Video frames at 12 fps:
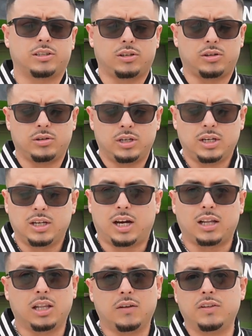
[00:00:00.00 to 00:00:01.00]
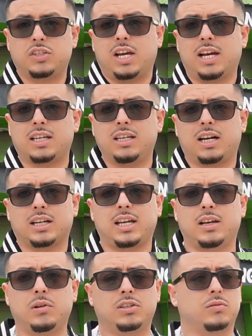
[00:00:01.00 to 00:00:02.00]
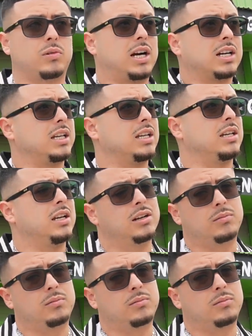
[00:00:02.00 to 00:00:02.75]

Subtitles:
So I love the jacket. I can't wait to rock it.